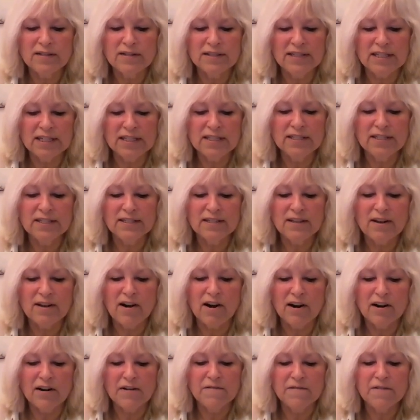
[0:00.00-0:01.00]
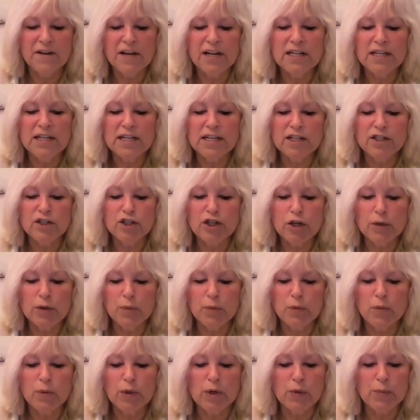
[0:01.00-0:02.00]
this RFID
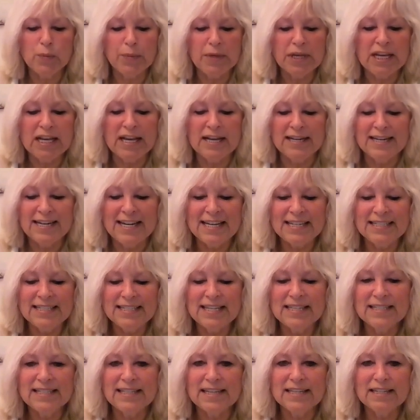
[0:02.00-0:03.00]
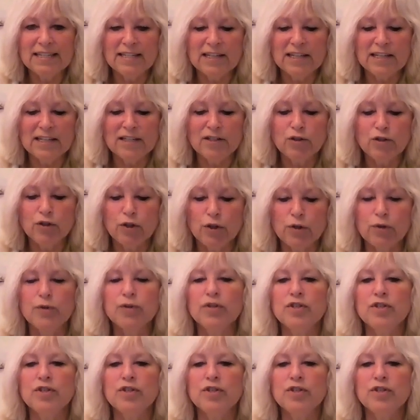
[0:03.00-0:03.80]
chip will be a necessity to